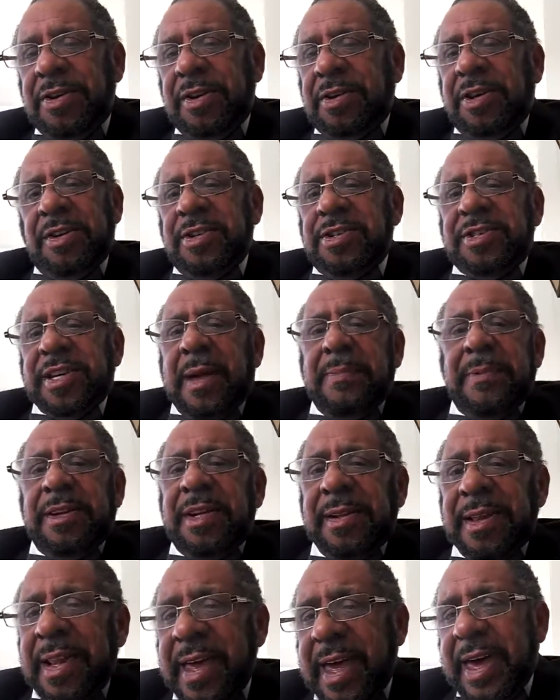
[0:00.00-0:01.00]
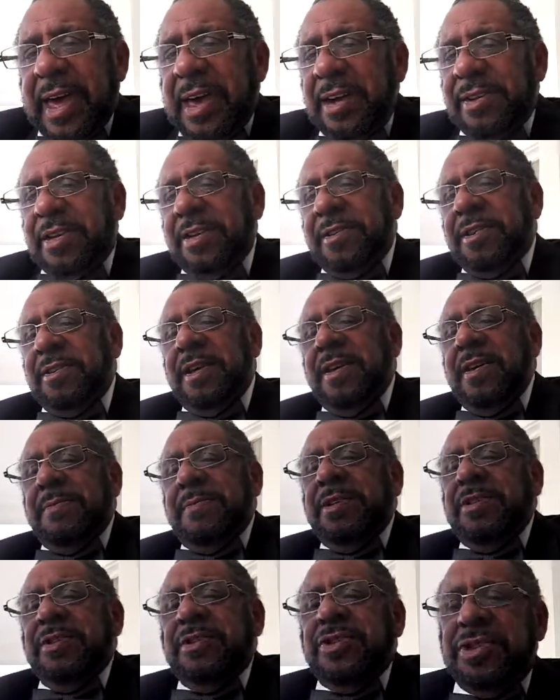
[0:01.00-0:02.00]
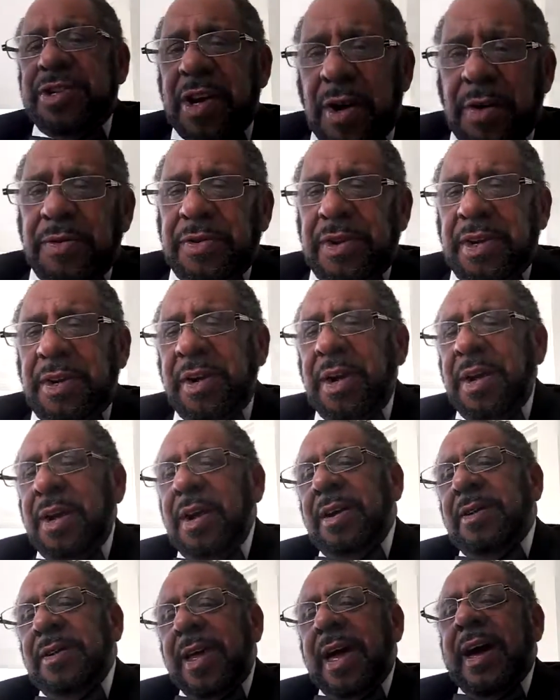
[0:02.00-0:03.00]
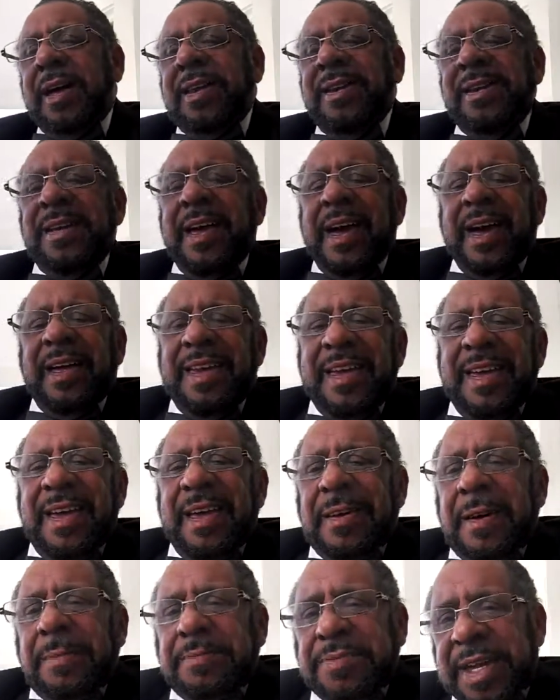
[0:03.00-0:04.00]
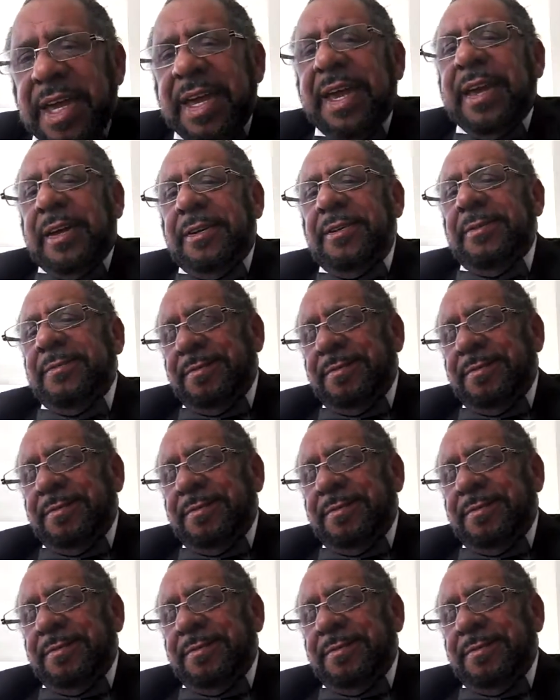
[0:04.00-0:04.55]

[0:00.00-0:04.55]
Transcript: You could have shot him in the leg, could have hit him in the shoulder. How'd he end up dead?